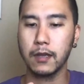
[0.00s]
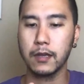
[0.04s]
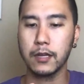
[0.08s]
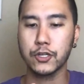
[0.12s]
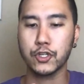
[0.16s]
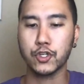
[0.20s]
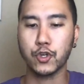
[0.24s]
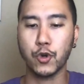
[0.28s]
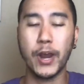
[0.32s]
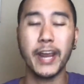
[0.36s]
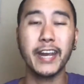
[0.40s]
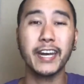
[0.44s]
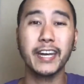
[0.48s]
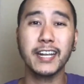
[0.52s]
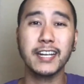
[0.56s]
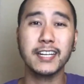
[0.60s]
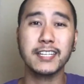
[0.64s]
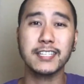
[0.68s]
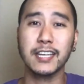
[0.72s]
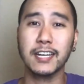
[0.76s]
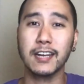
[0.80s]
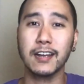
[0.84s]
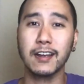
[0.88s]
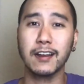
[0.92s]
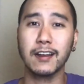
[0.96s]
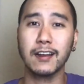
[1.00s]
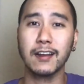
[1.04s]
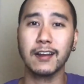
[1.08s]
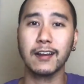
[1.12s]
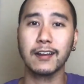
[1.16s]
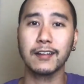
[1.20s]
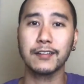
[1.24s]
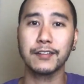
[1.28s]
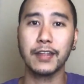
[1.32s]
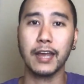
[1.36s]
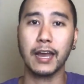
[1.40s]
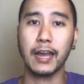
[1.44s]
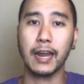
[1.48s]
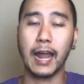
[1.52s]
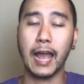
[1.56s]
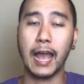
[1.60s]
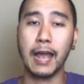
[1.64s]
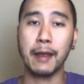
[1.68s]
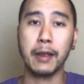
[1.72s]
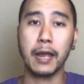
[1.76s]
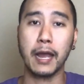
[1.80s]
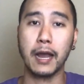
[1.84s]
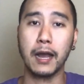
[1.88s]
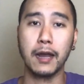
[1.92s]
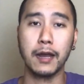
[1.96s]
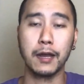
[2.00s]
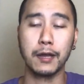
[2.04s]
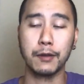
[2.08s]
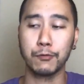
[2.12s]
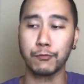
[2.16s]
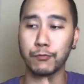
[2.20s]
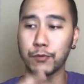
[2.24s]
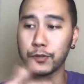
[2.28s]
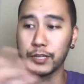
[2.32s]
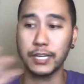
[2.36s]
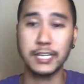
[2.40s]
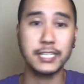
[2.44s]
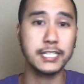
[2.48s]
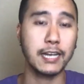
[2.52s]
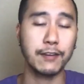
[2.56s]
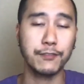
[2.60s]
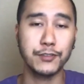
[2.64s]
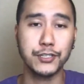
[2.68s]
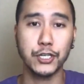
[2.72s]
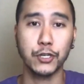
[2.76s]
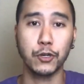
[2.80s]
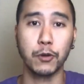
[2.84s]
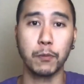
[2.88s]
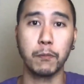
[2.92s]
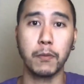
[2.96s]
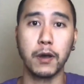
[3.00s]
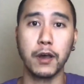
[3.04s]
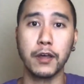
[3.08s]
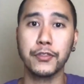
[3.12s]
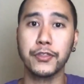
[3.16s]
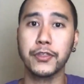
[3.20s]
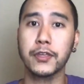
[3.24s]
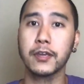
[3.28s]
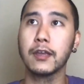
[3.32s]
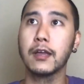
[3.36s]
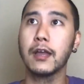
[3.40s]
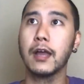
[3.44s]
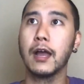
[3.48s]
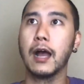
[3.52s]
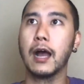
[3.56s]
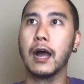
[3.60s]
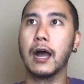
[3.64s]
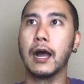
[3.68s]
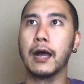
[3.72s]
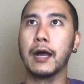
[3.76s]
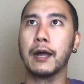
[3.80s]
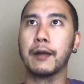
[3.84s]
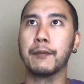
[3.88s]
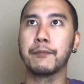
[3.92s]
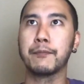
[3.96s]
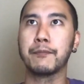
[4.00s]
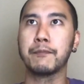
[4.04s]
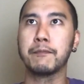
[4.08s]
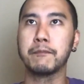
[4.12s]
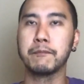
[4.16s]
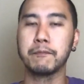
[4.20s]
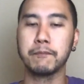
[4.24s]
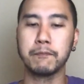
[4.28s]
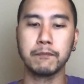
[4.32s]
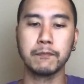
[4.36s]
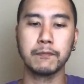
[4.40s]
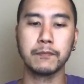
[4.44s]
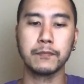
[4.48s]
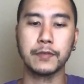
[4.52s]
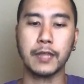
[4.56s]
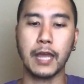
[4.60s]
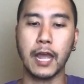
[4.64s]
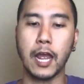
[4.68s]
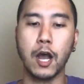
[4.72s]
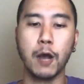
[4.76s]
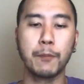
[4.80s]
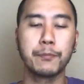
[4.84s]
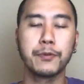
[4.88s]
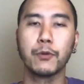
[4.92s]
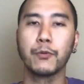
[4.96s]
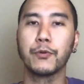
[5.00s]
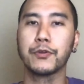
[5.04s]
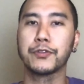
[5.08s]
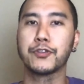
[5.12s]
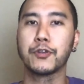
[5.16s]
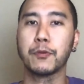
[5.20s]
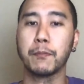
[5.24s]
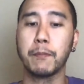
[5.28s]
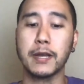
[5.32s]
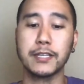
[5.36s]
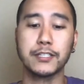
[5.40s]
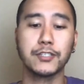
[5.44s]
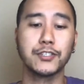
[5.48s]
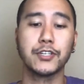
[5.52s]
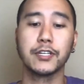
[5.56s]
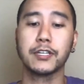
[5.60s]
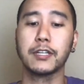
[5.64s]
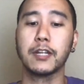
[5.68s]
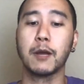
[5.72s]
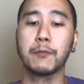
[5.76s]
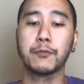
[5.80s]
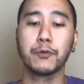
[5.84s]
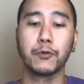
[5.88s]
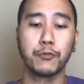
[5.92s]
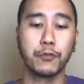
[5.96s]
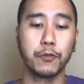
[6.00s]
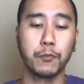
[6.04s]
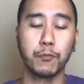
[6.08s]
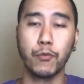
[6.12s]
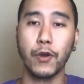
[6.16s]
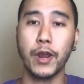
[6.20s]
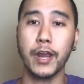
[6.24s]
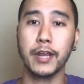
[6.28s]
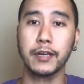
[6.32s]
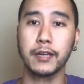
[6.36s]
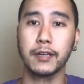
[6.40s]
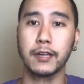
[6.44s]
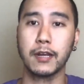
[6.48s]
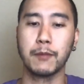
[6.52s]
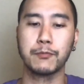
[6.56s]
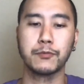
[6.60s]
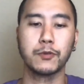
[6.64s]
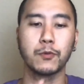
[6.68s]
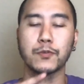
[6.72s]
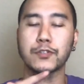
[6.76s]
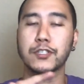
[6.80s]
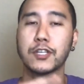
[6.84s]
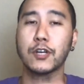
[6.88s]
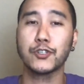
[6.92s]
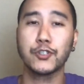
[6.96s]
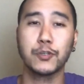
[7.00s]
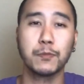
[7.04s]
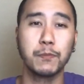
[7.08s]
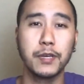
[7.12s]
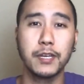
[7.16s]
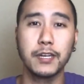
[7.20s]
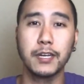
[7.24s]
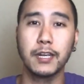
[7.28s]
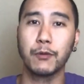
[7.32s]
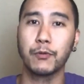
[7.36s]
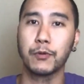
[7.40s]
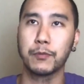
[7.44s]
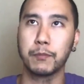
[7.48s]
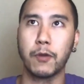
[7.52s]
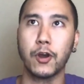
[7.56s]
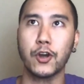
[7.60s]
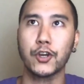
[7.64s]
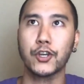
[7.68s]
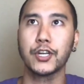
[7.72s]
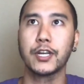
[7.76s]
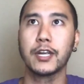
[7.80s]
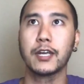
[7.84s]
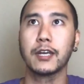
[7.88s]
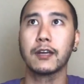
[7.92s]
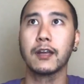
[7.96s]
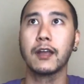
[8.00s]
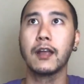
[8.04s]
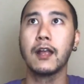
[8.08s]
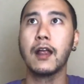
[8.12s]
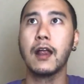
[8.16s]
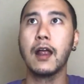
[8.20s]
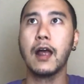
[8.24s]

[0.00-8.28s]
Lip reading: trainings that I release every single month that help you with your messaging, that help you with the branding, help you with social media, with marketing.